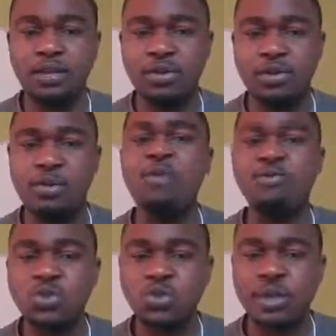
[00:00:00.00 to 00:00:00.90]
moved
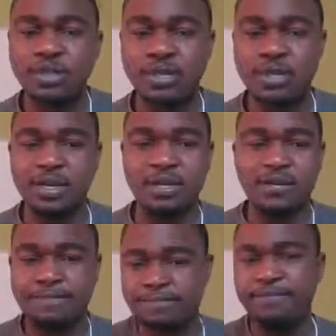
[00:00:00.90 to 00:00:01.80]
towards
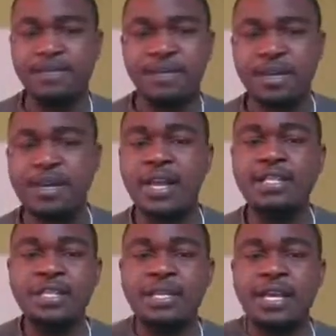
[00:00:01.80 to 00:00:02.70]
the creating